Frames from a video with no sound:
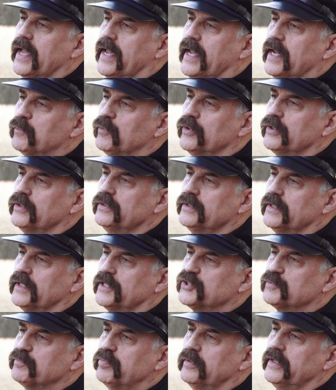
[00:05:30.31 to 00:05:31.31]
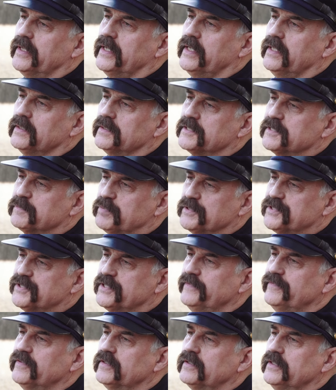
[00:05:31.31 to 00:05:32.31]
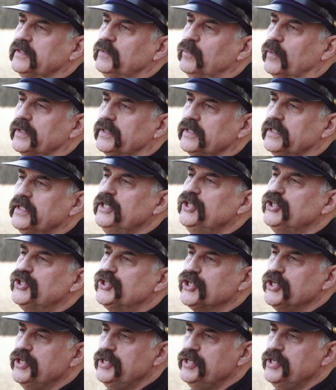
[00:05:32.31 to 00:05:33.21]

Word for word: and we're going to explain specifically what each